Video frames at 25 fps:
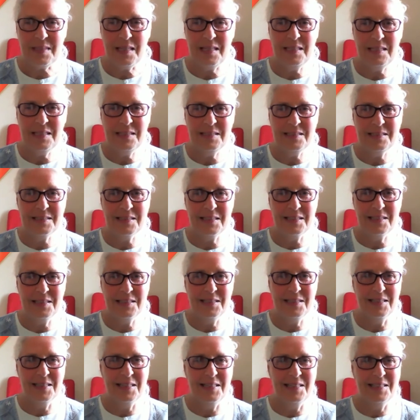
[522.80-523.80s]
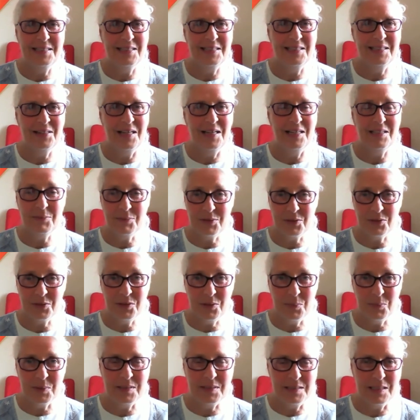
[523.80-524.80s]
and it was only
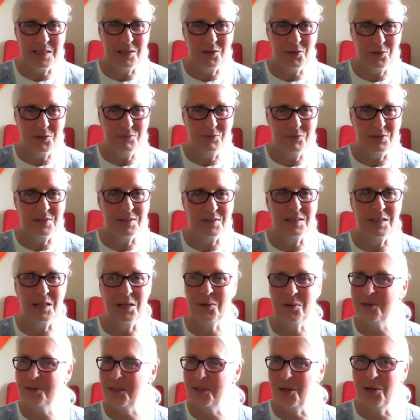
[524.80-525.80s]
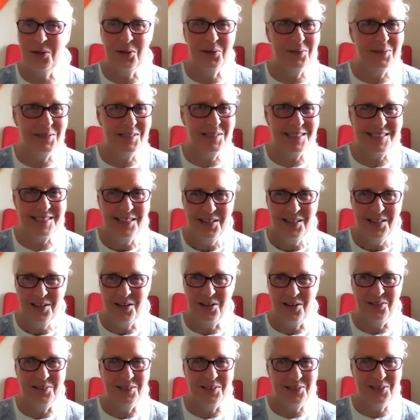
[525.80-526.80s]
a 1-day conference, and I was
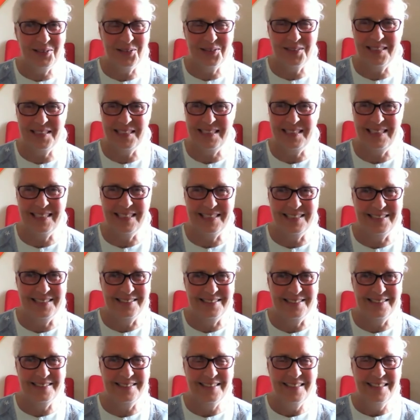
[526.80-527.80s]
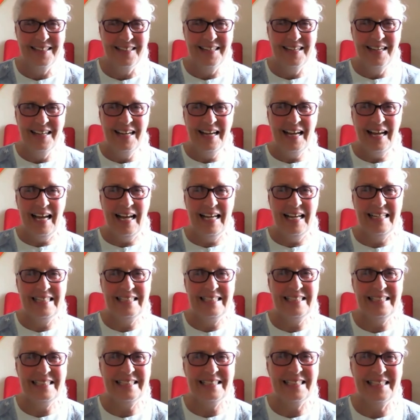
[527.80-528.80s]
only cooking lunch.
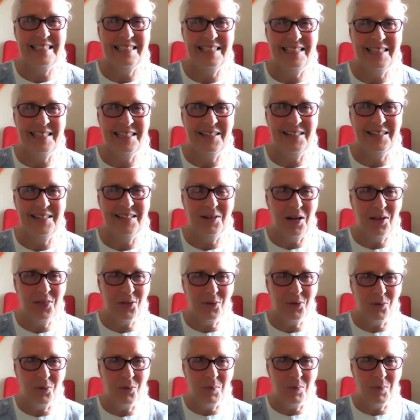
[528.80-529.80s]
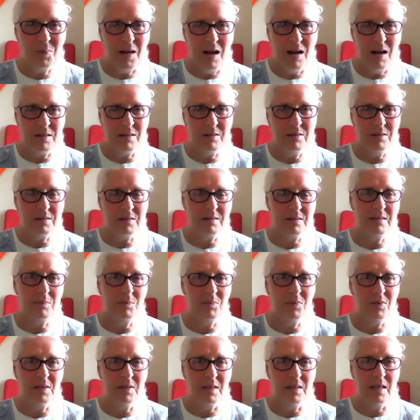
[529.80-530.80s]
And I thought, well, I'll cook
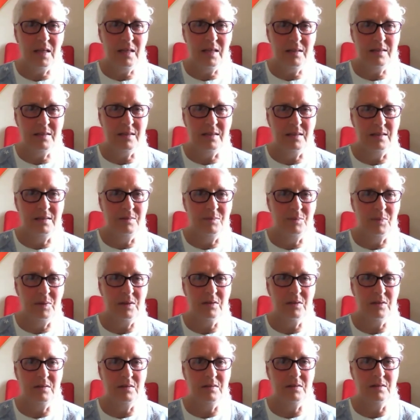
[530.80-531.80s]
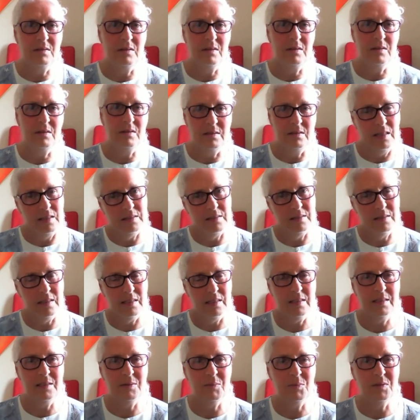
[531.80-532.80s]
something Indian because Daddy
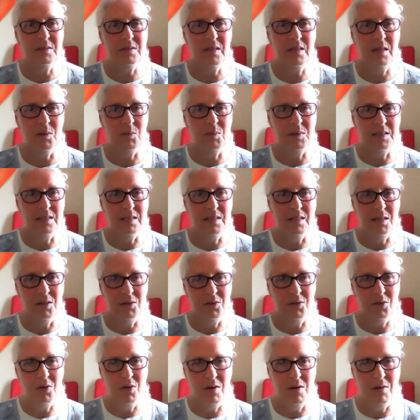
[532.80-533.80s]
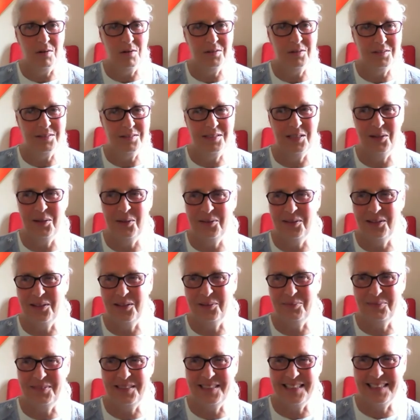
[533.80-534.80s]
Janky was coming, and I thought I'll cook
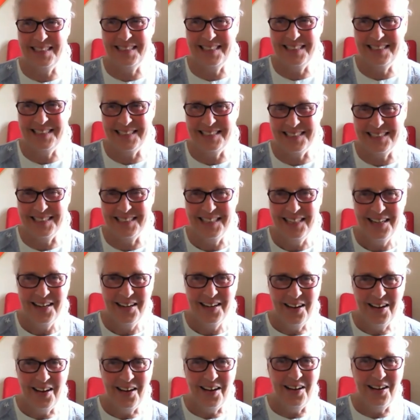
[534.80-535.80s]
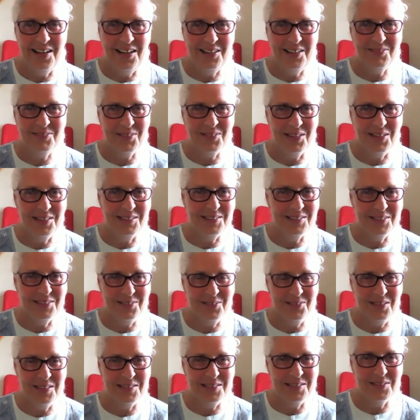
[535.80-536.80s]
something Indian.
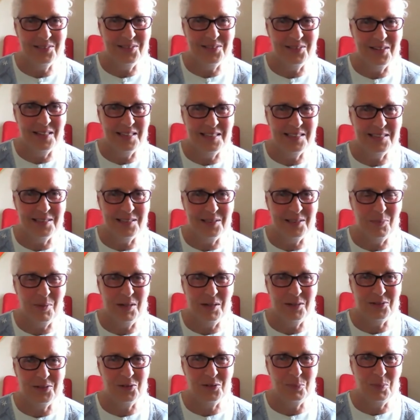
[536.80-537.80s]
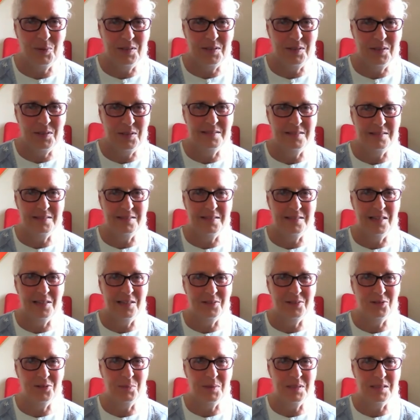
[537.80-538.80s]
I don't know anything about spices and how
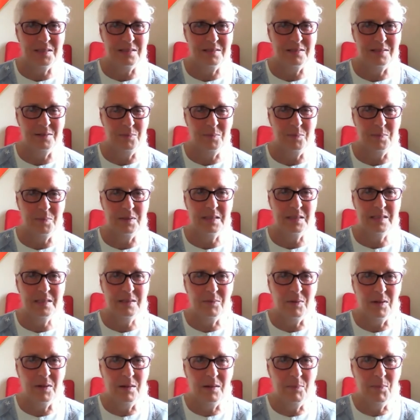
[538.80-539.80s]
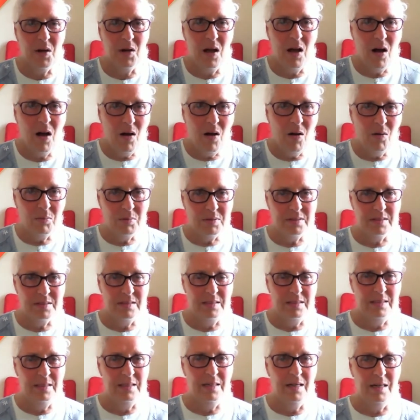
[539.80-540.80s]
to mix them. But anyway, my heart was in
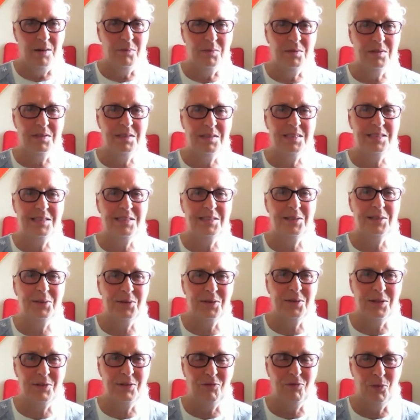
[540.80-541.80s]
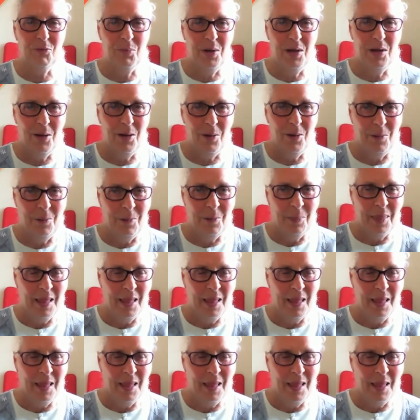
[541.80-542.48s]
it. I wanted to cook it from my heart.